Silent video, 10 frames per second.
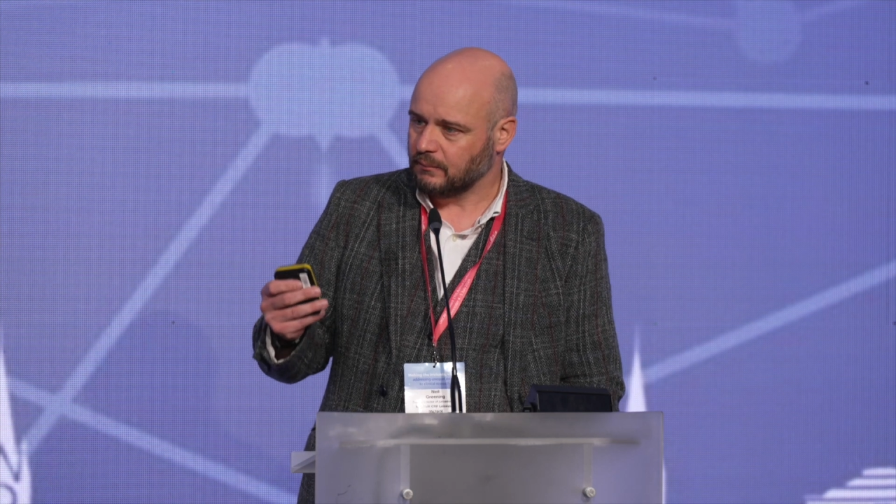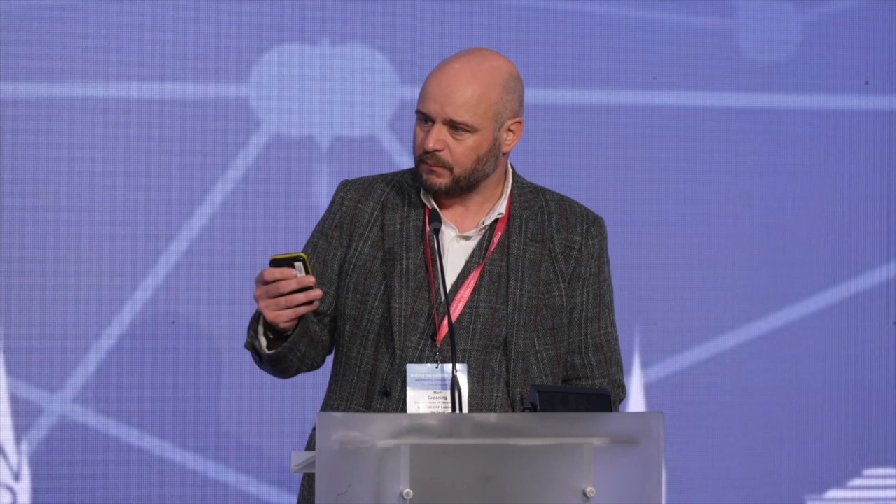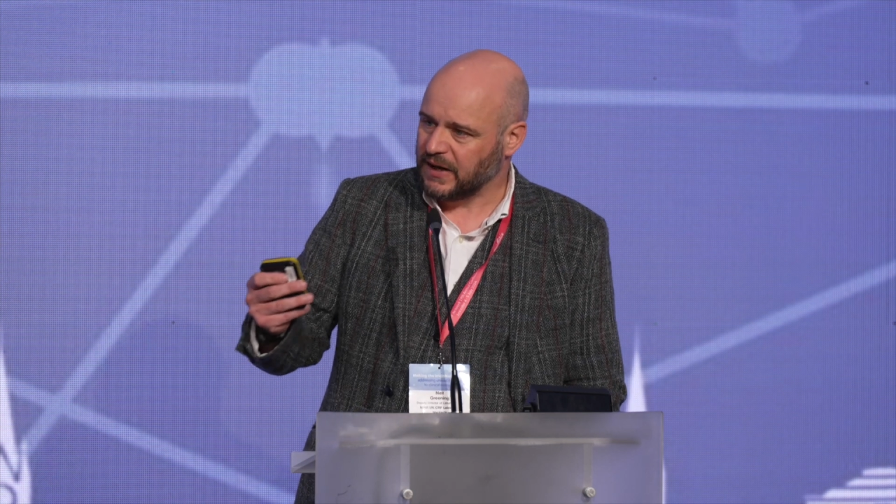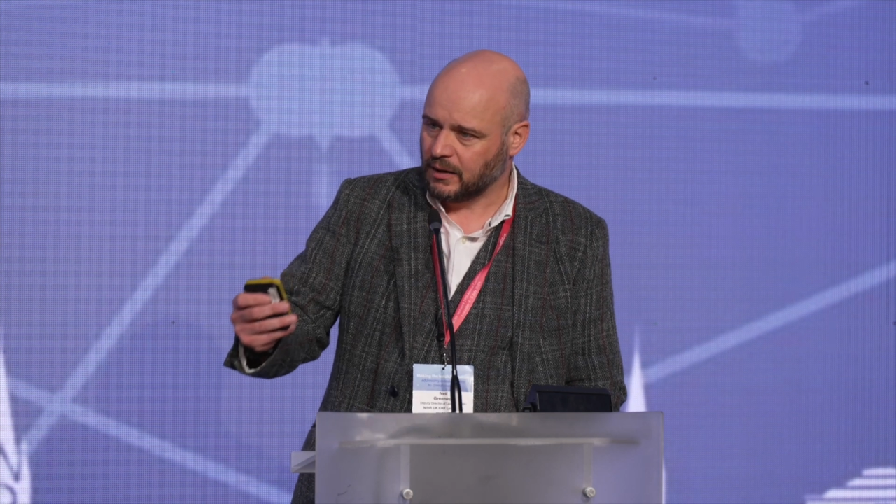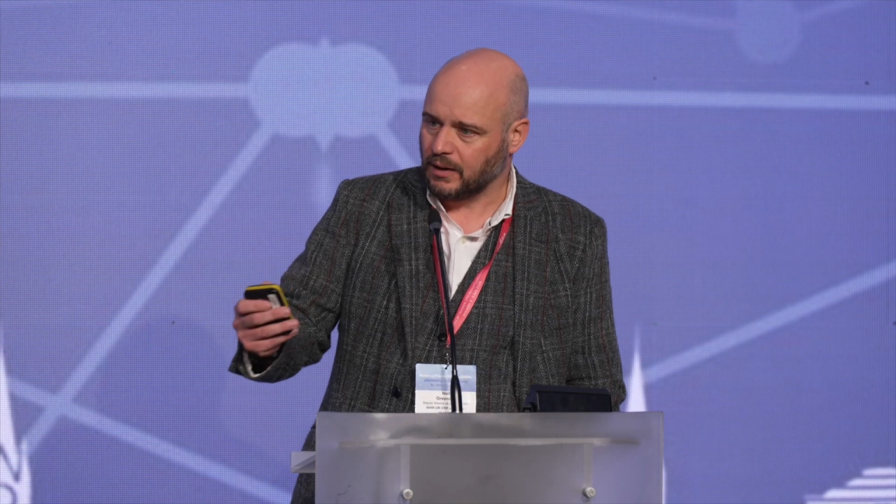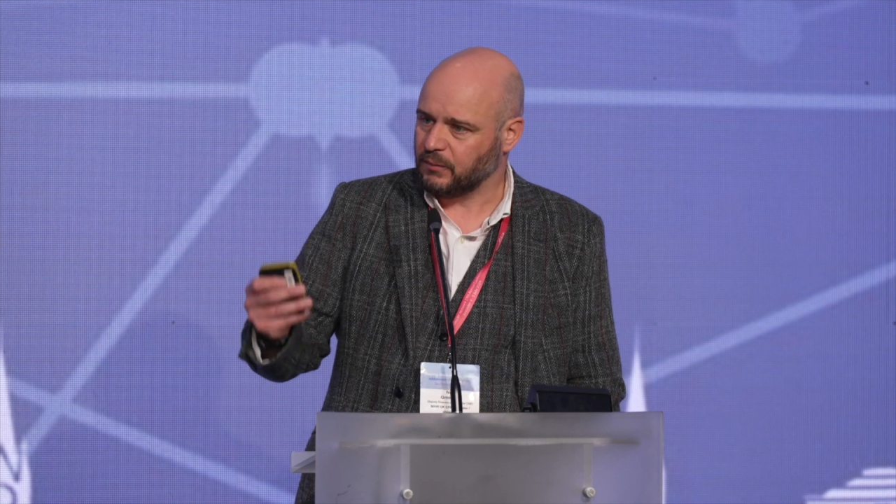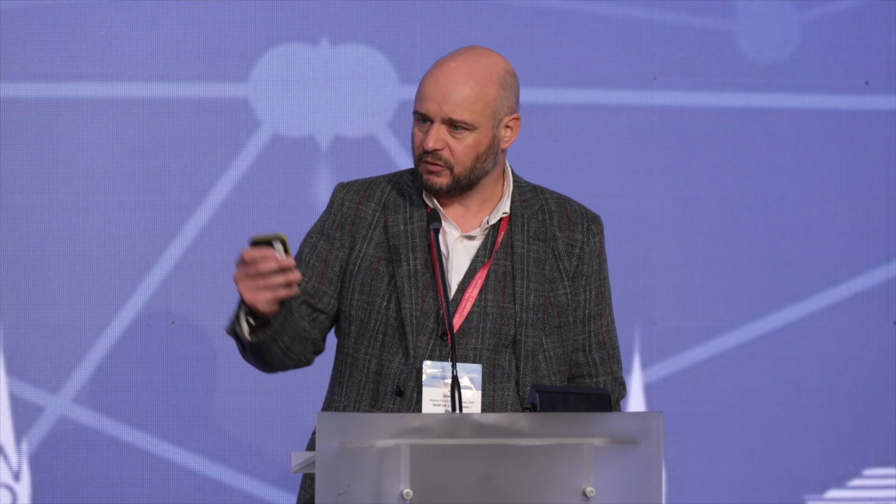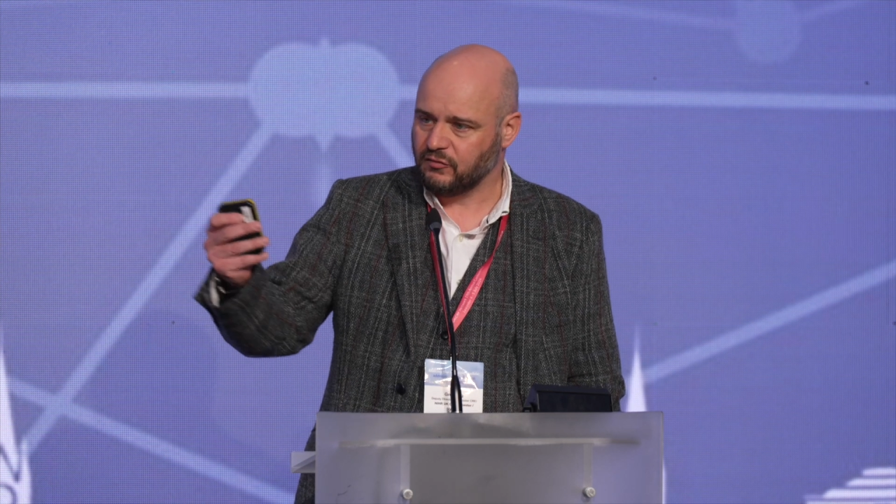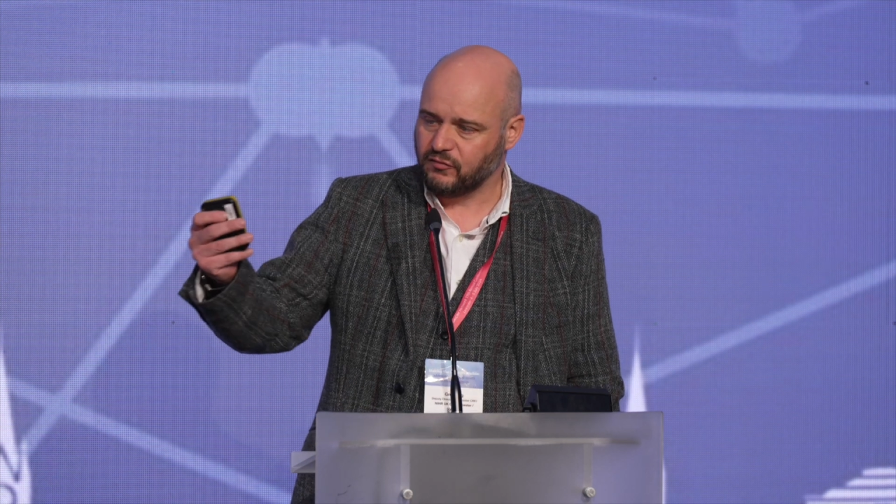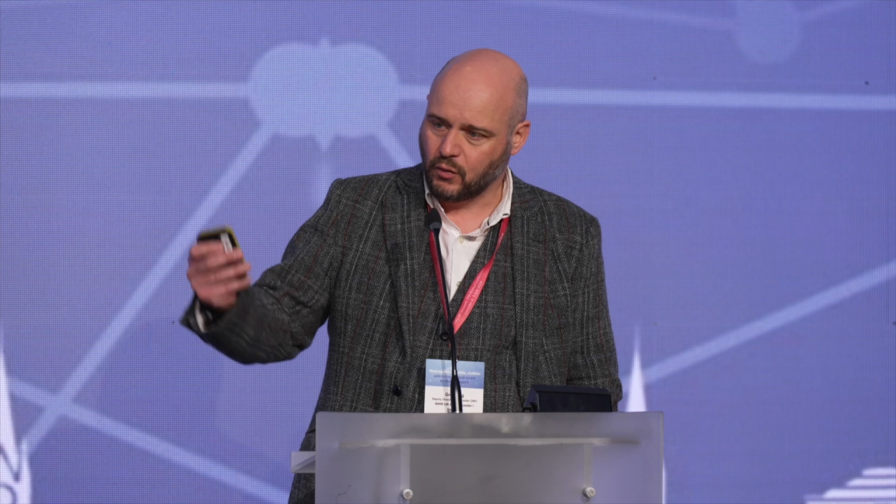pick up
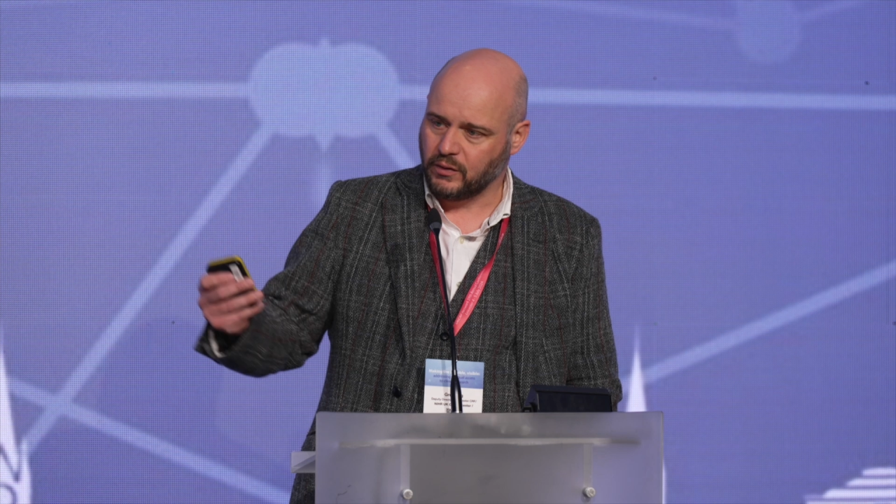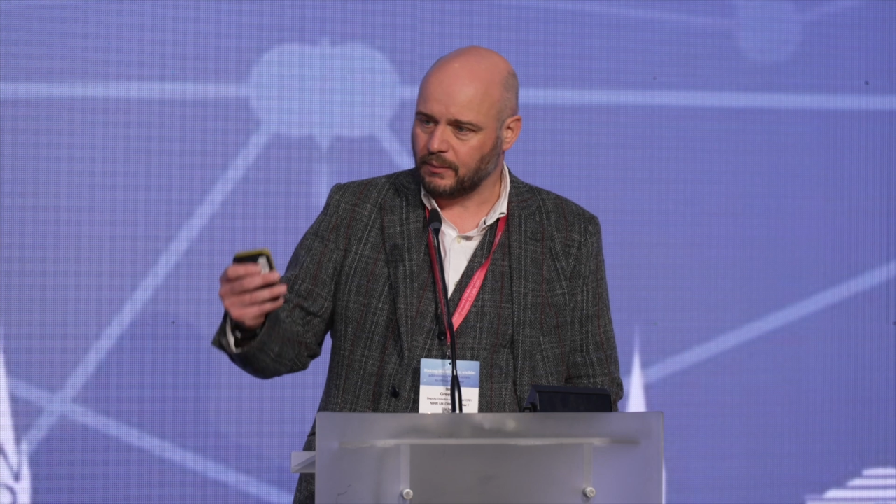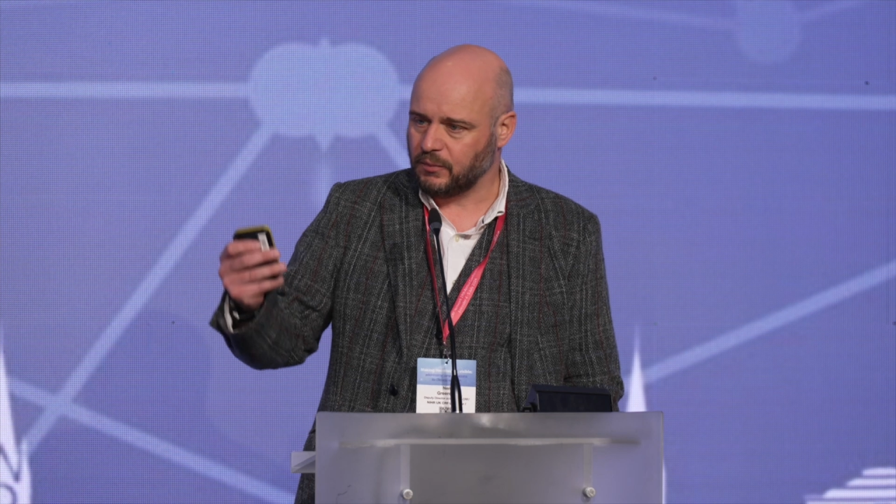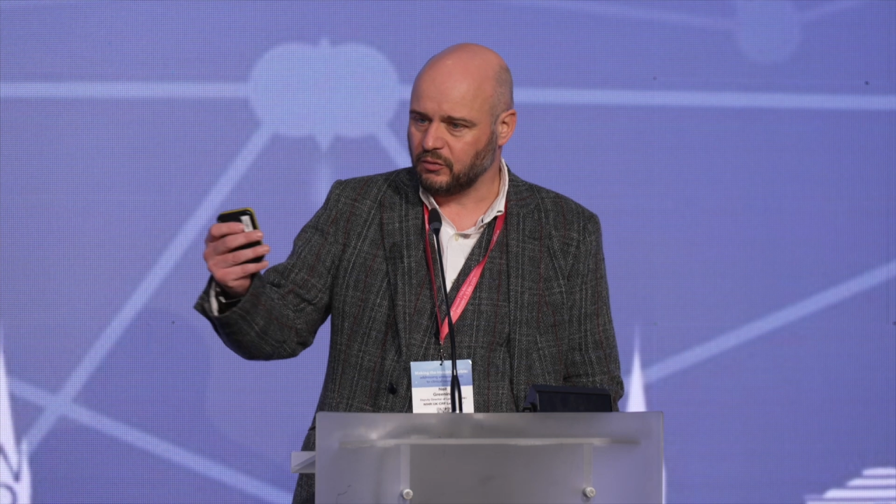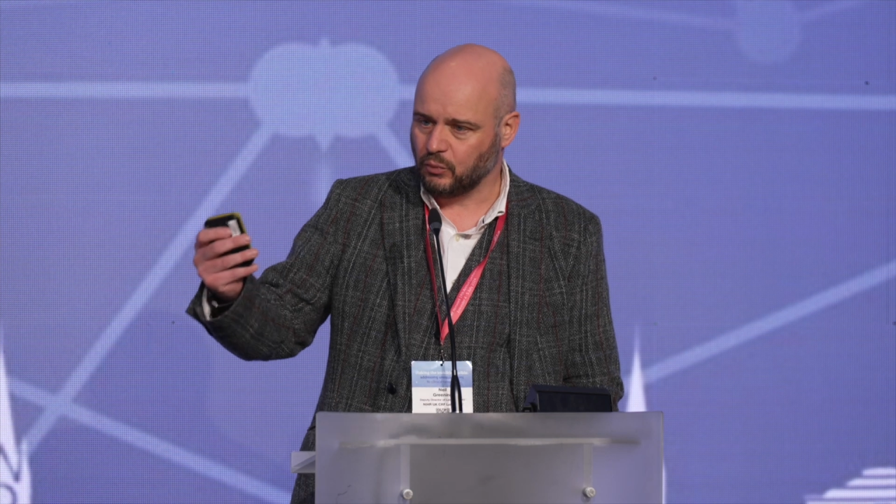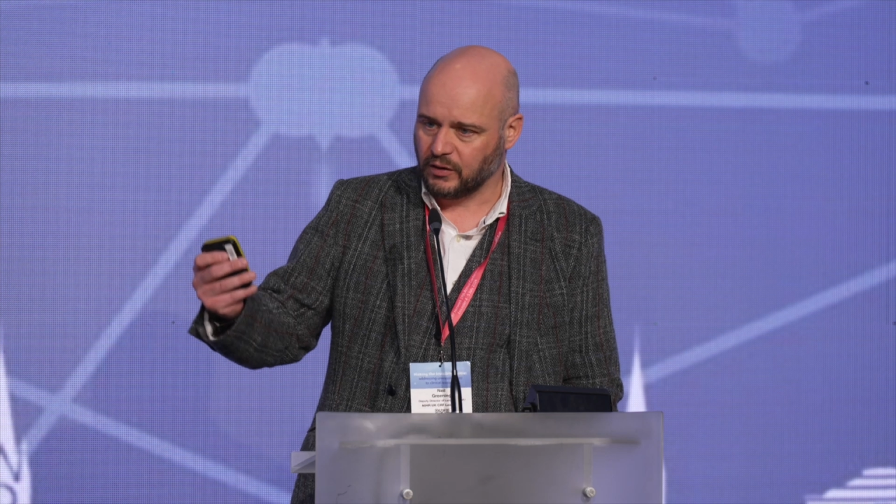and phone up and